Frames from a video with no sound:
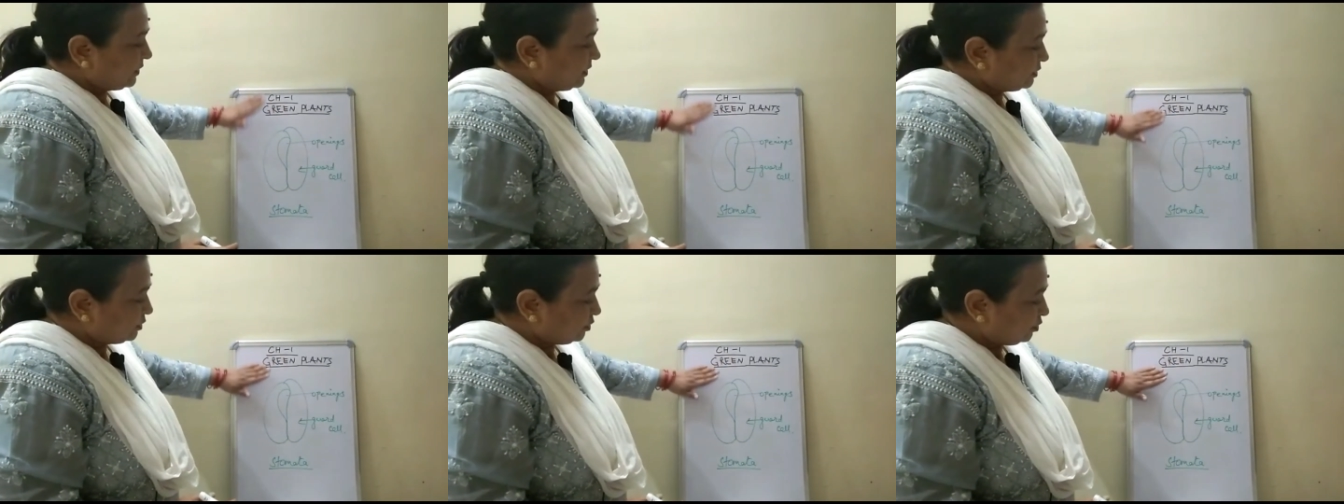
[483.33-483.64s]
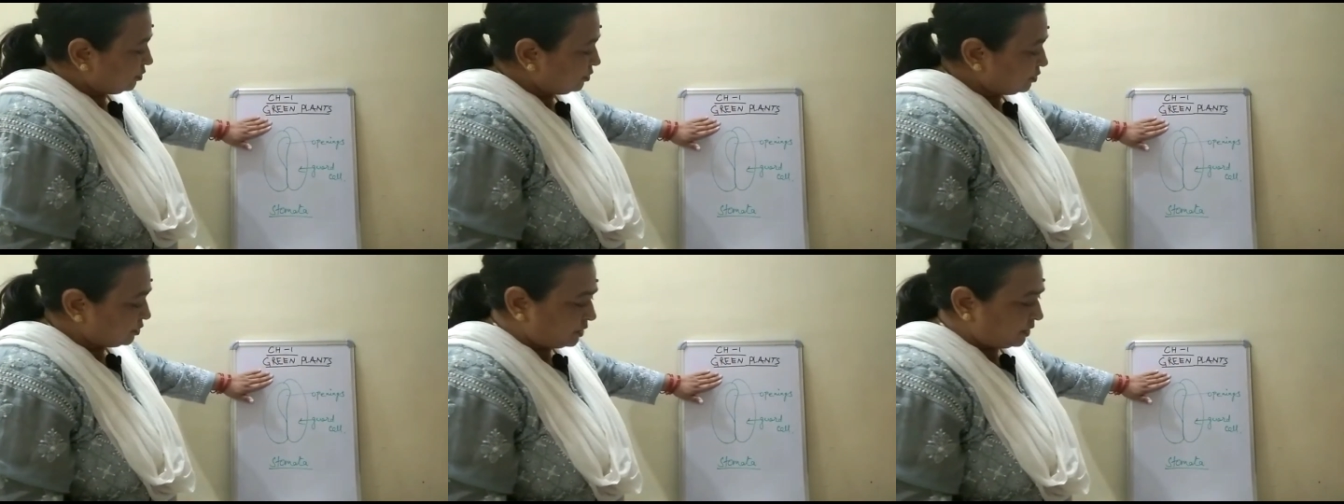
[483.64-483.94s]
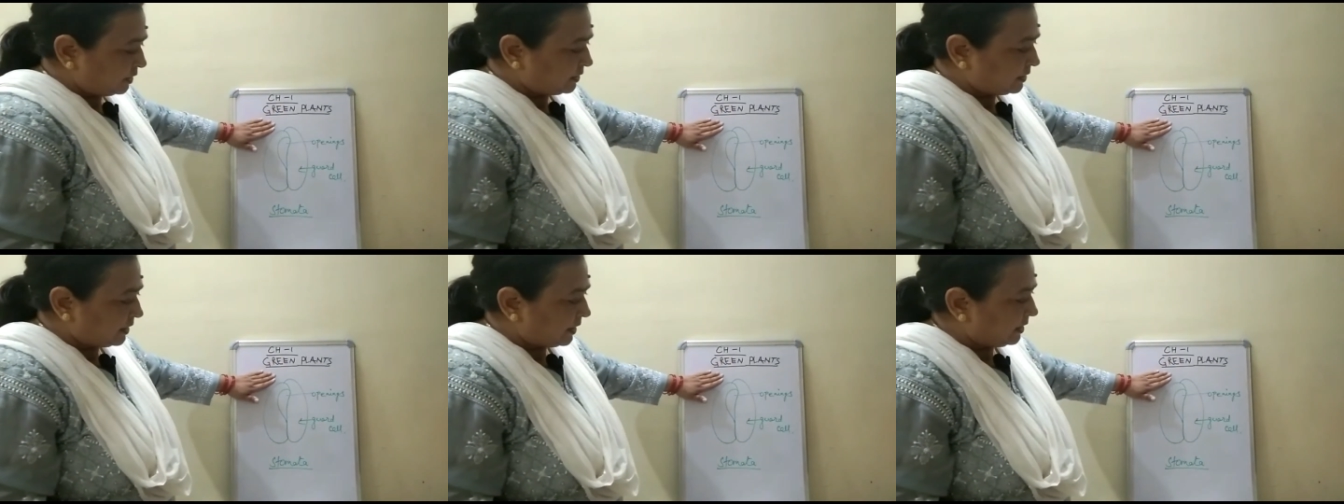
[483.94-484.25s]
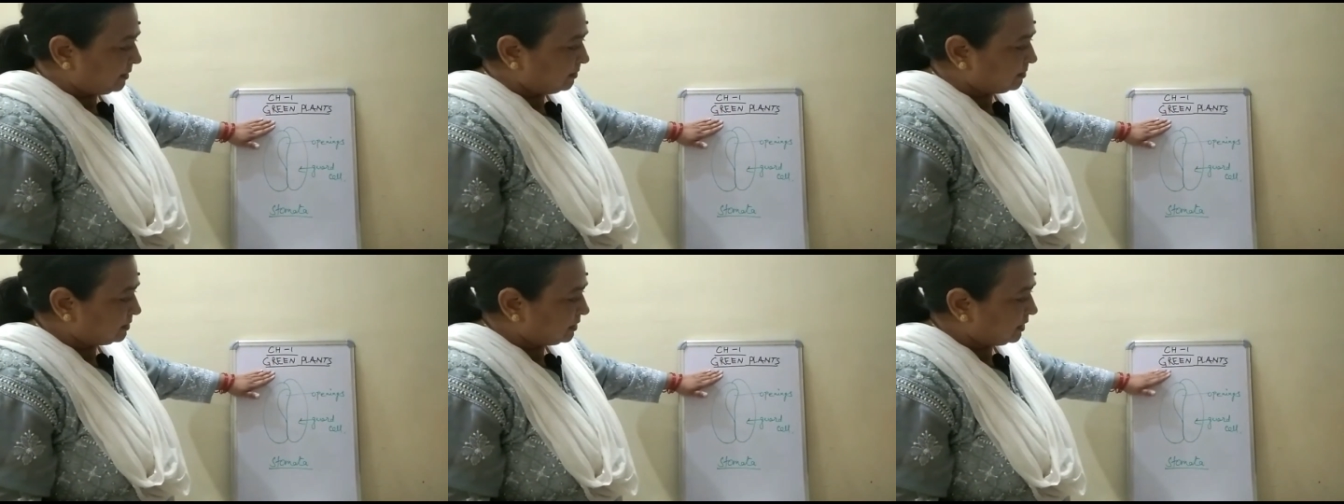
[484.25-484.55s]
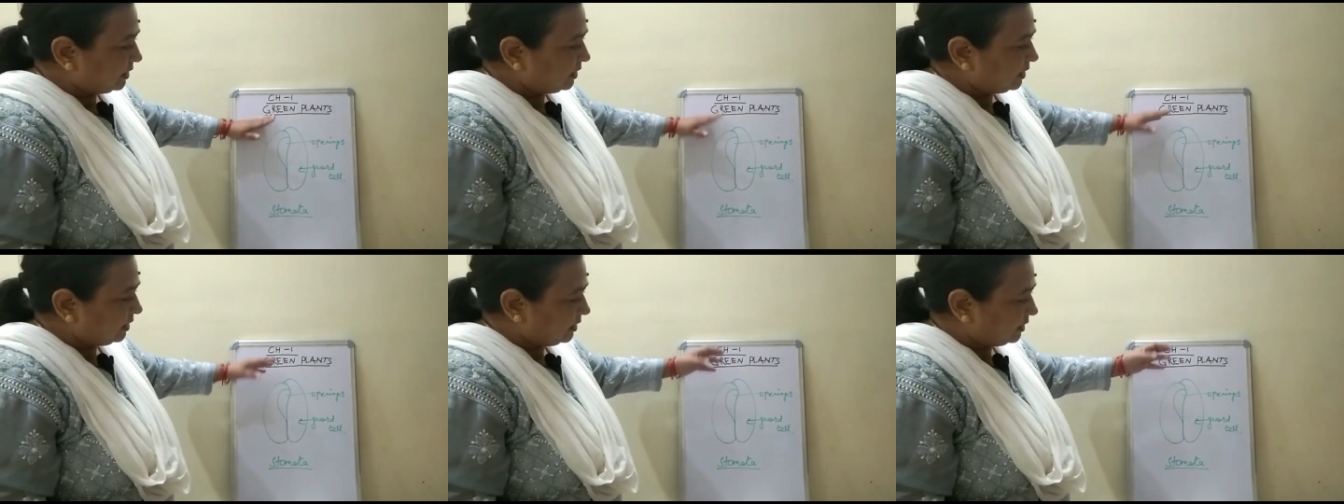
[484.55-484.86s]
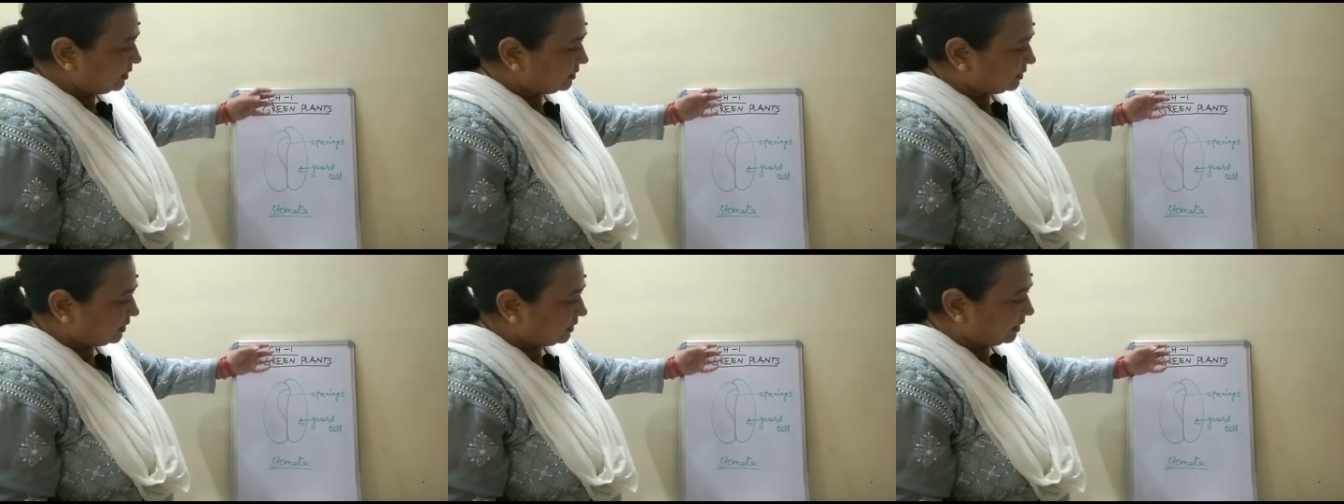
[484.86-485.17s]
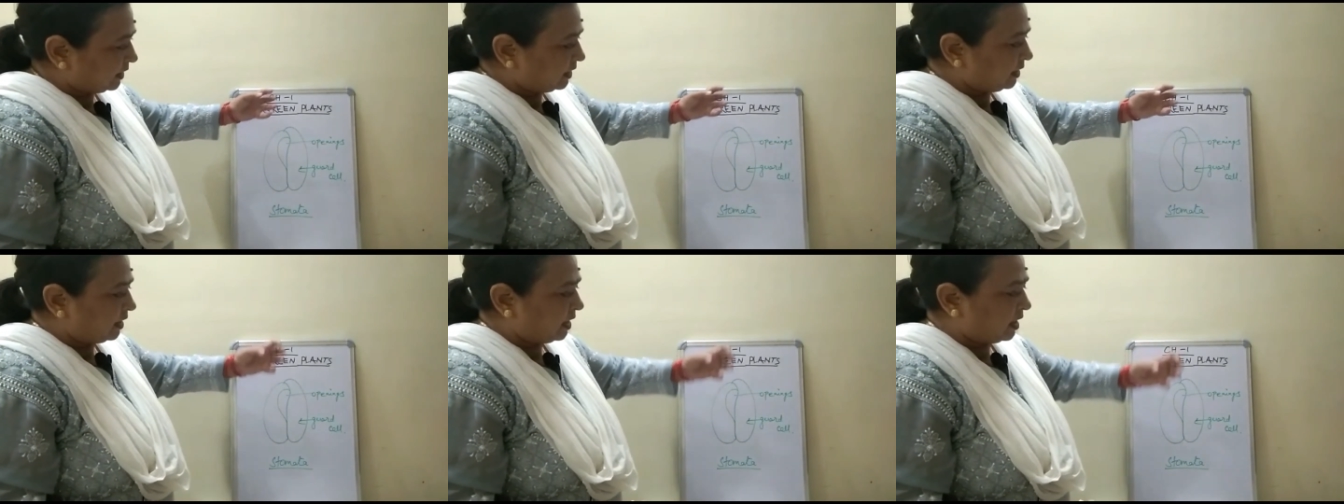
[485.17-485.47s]
So it helps in
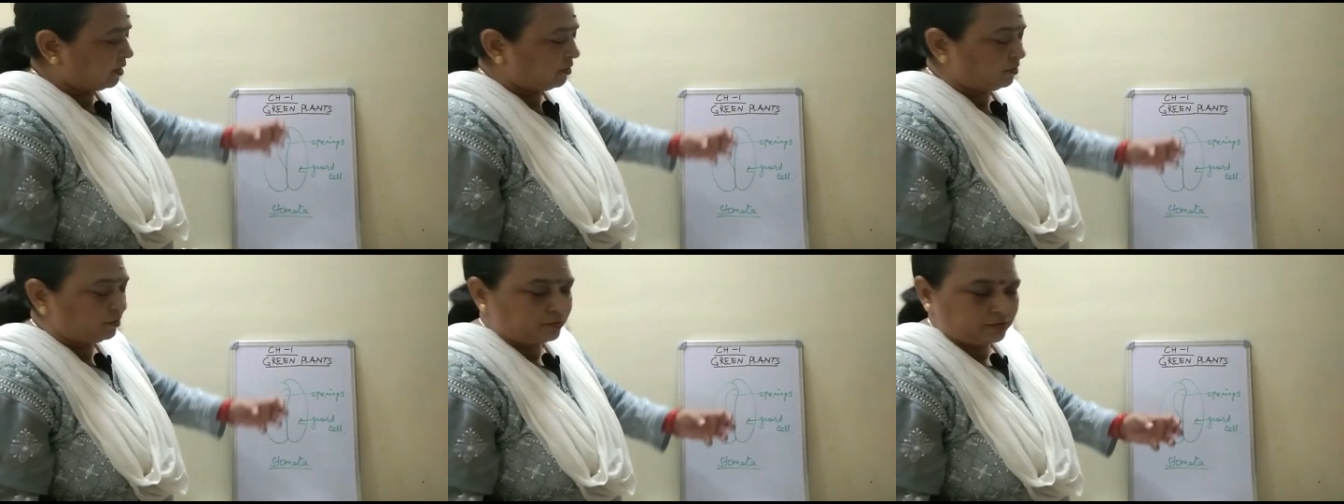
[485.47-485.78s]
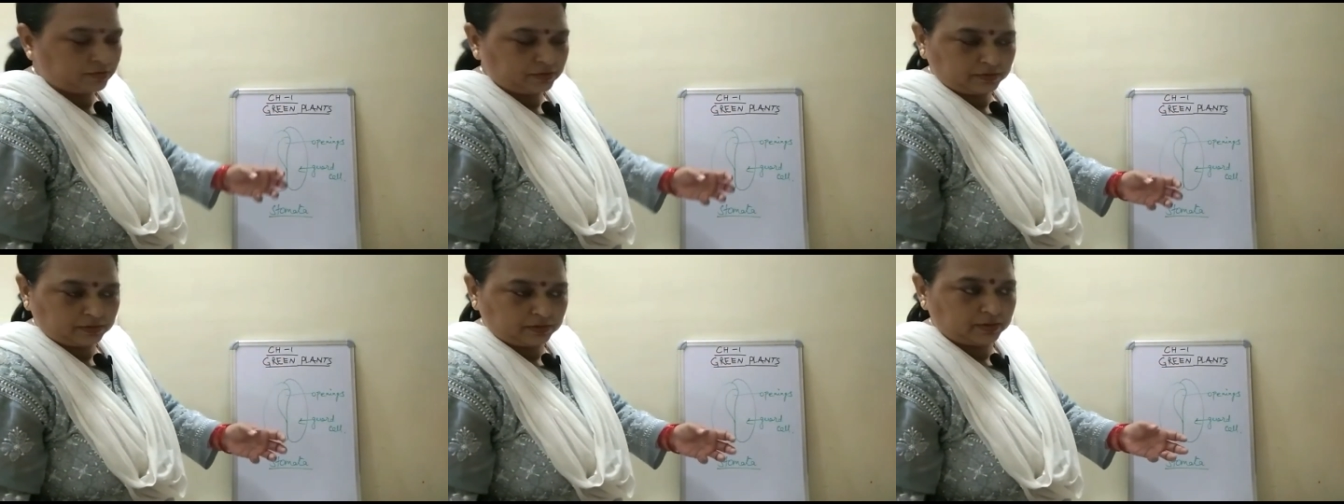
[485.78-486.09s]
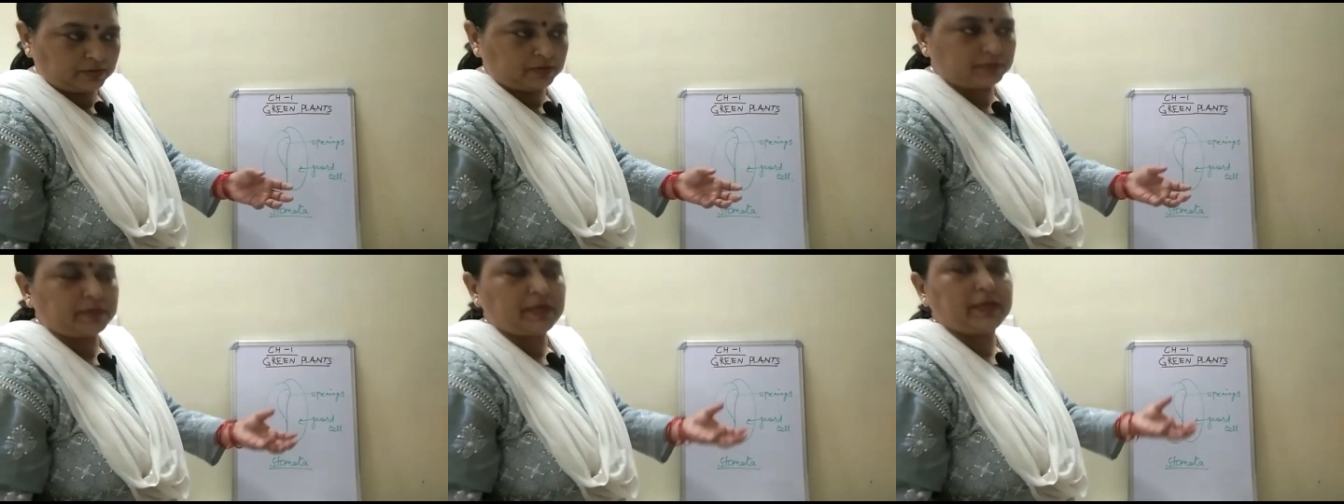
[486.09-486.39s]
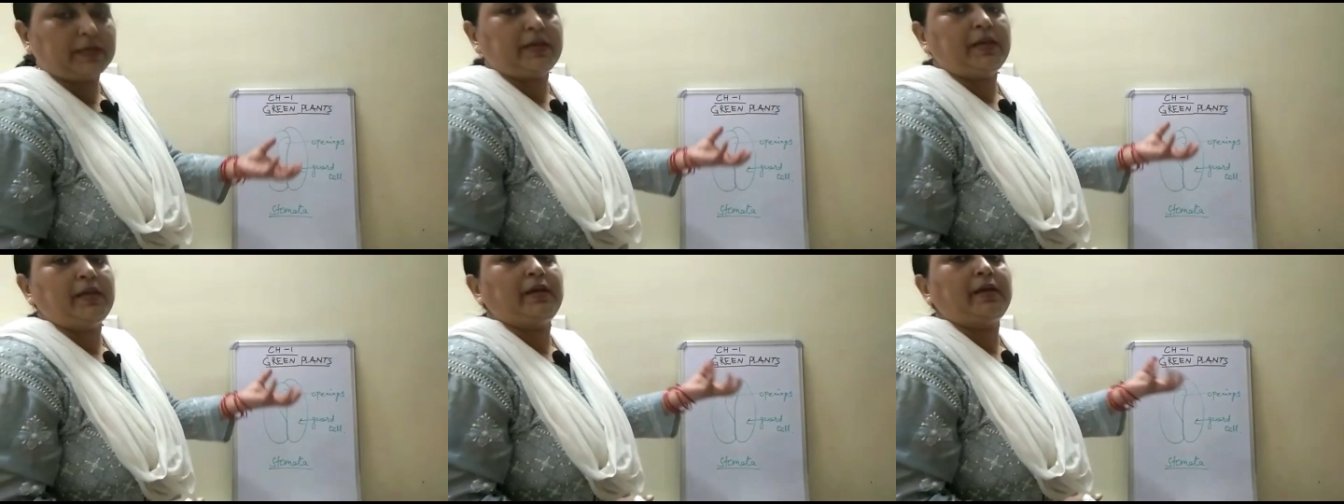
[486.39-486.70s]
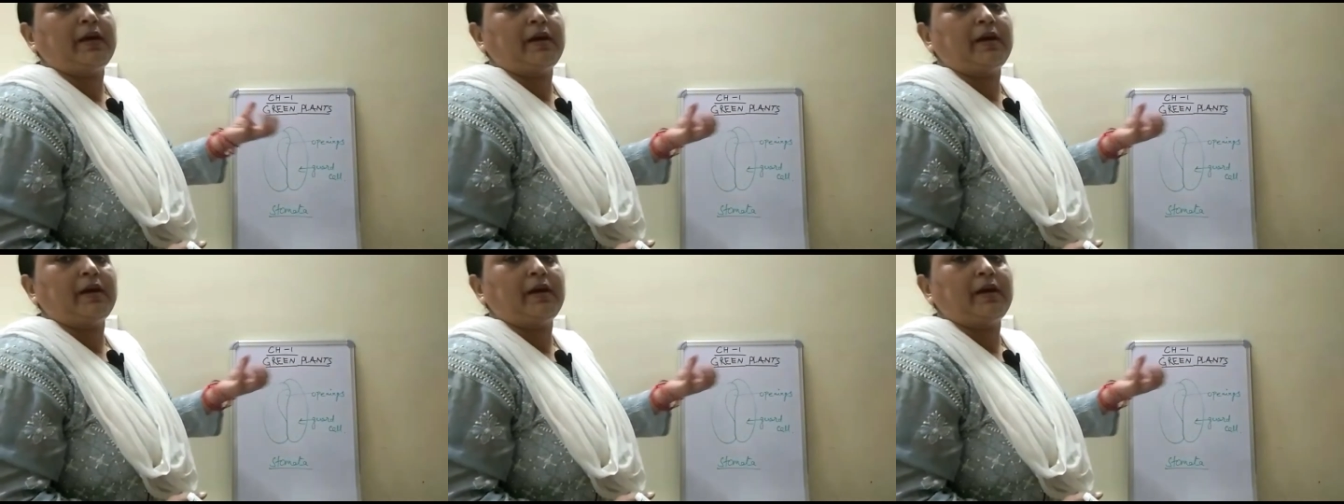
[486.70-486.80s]
taking